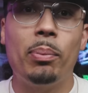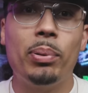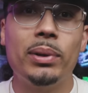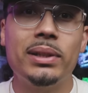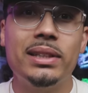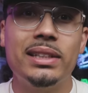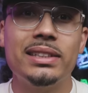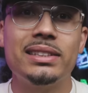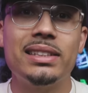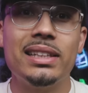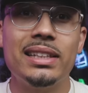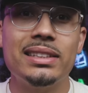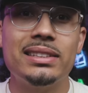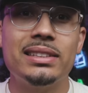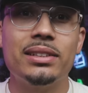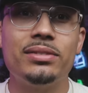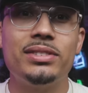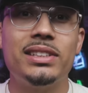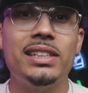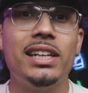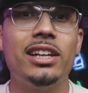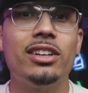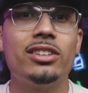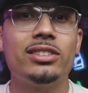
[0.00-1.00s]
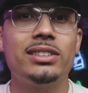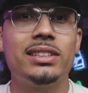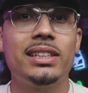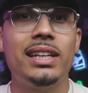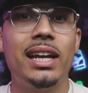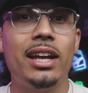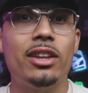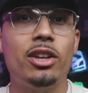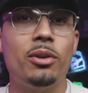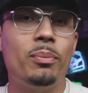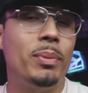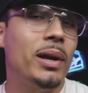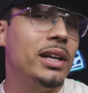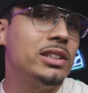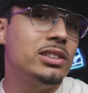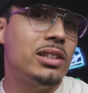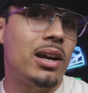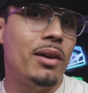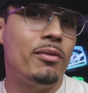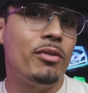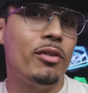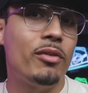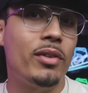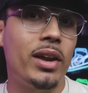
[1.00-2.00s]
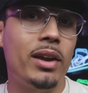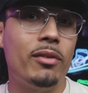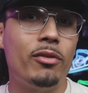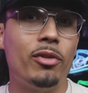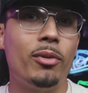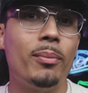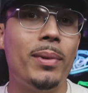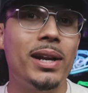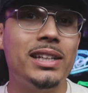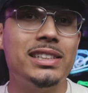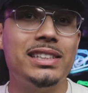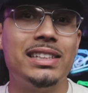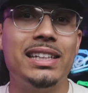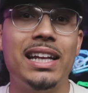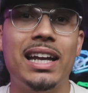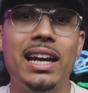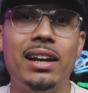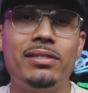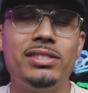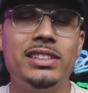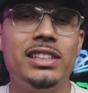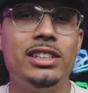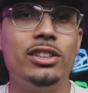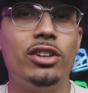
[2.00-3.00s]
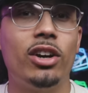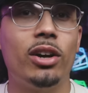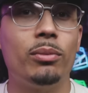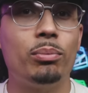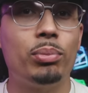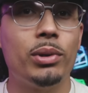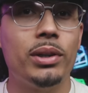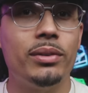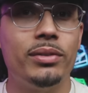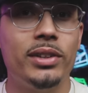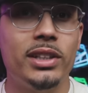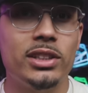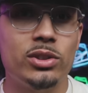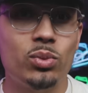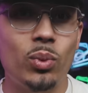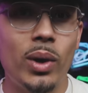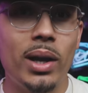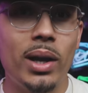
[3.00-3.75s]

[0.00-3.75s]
I put this list of sneakers together based off of information that I've seen on previous